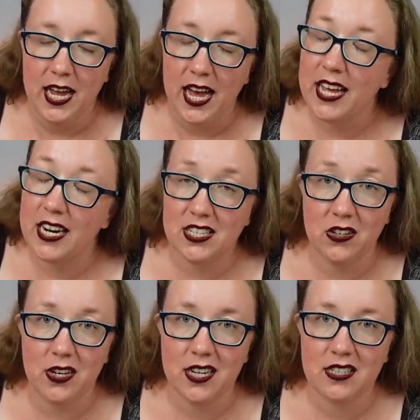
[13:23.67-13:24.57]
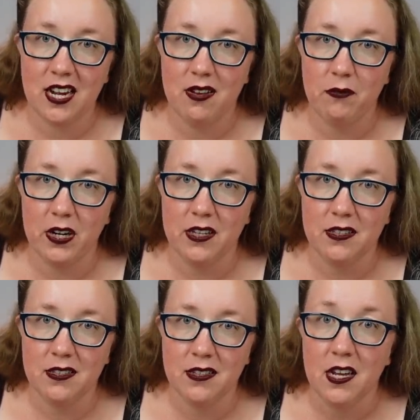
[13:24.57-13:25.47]
And until next time,
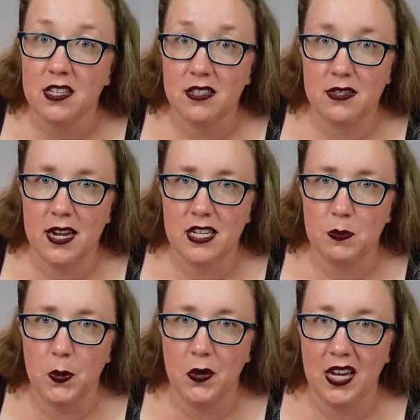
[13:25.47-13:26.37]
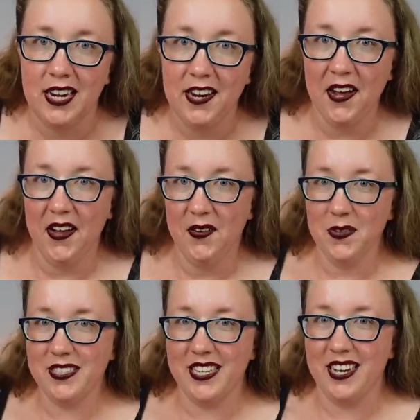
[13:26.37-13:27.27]
friends, stay spooky. We'll
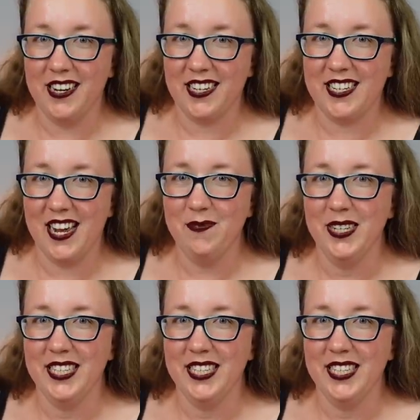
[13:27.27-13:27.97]
see y'all next time.